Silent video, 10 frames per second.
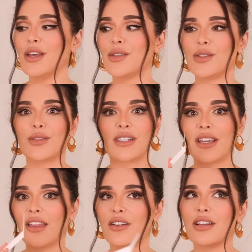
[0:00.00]
So
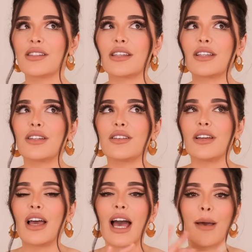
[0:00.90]
together it's like
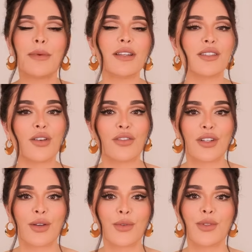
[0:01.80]
a happiness
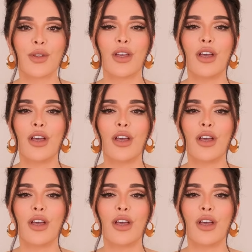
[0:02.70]
overdose